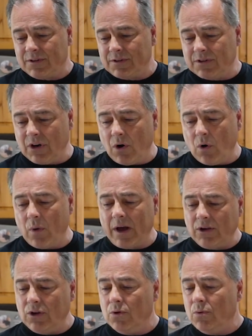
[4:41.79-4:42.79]
so
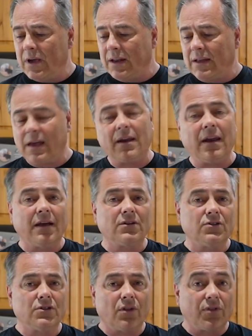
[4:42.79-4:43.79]
you can
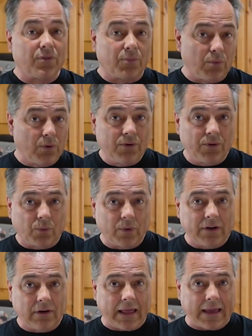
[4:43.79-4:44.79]
connect through the
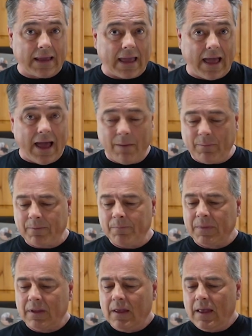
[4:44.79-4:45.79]
Real-Link app,
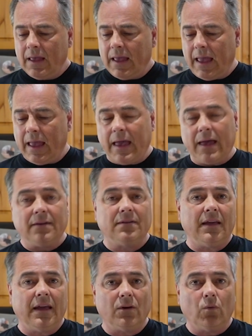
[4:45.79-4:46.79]
and
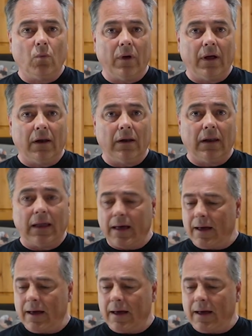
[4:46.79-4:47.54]
it will